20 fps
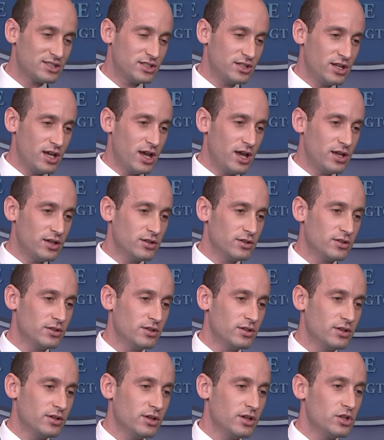today,
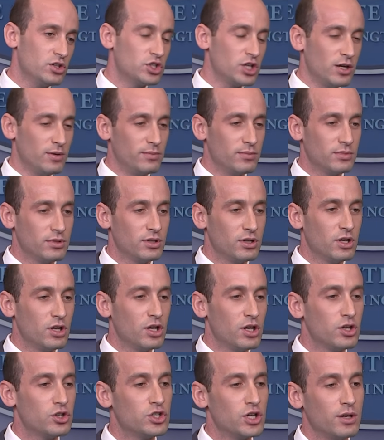Jim,
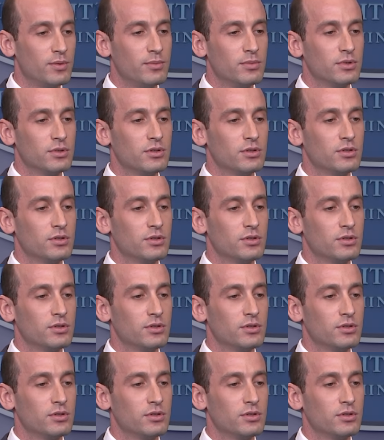Jim,